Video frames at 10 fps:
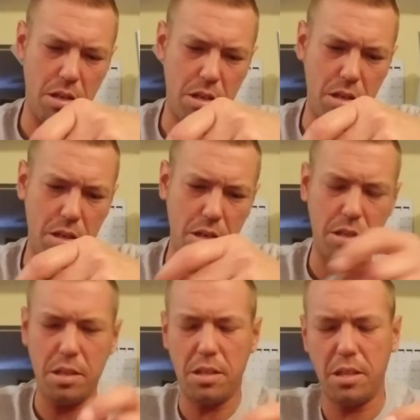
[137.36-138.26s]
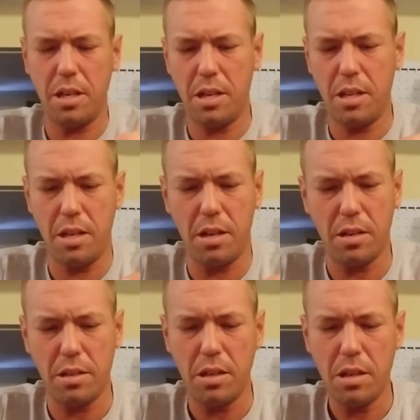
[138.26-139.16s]
Where's the side of there?
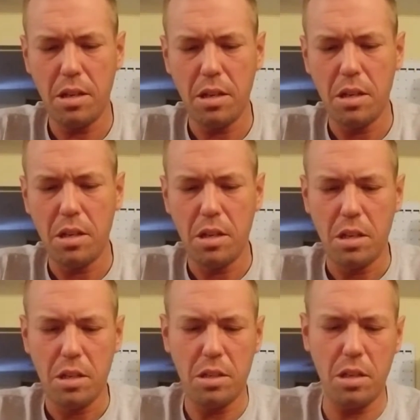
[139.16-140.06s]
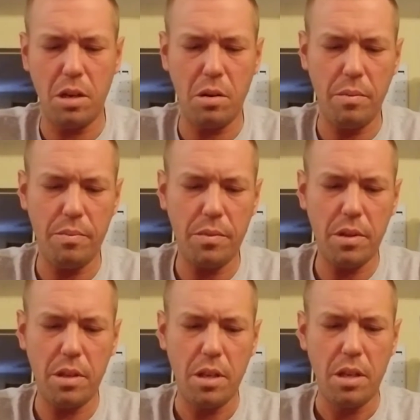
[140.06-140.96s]
So,
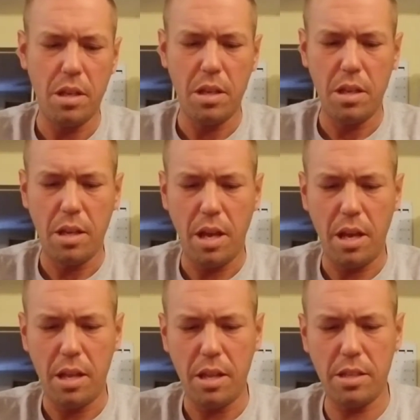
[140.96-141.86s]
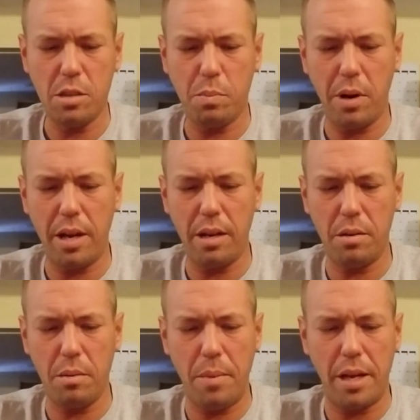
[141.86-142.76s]
this is probably
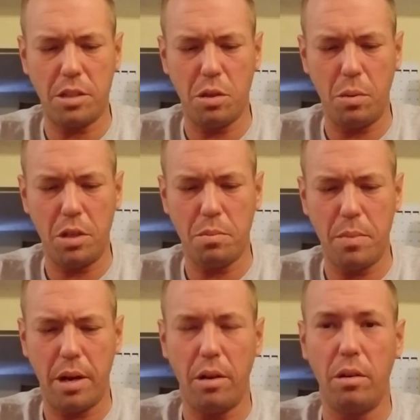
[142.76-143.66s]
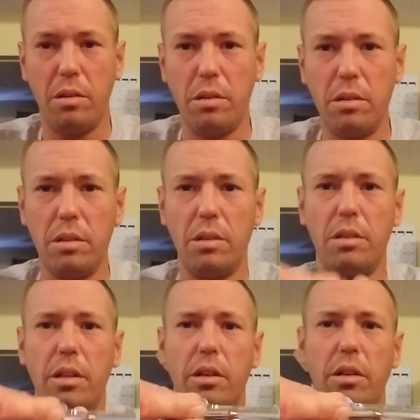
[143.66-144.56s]
about a 2-inch barrel,
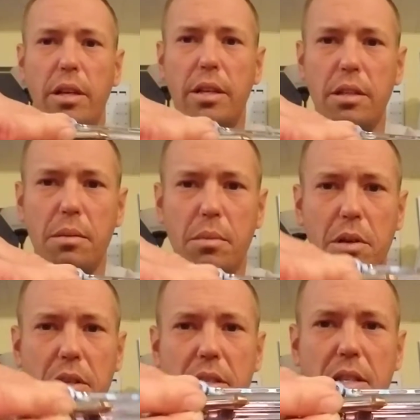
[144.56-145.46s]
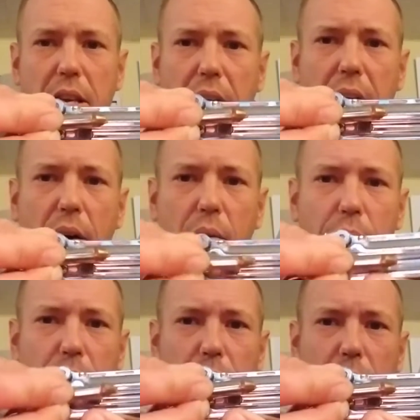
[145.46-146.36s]
literally. You can see how,
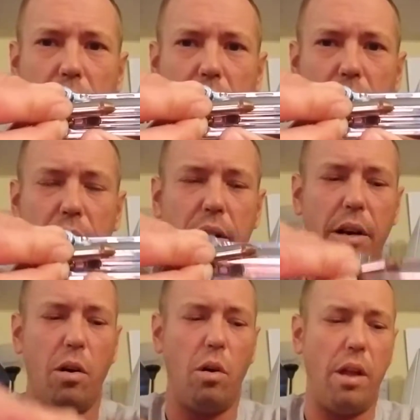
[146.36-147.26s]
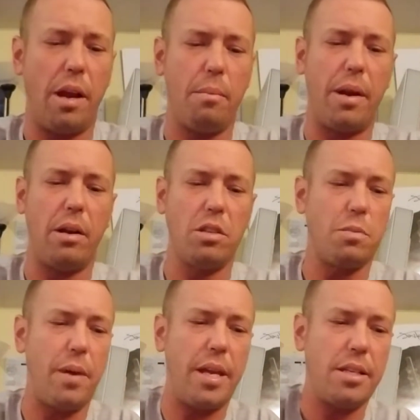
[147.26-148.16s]
you know, there ain't a whole lot of barrel
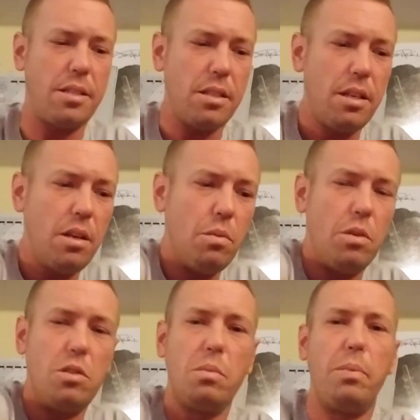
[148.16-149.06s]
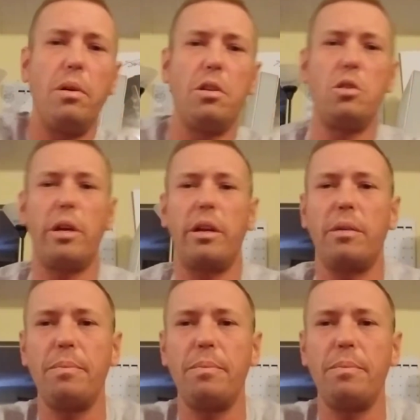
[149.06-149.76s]
space once you pull the trigger.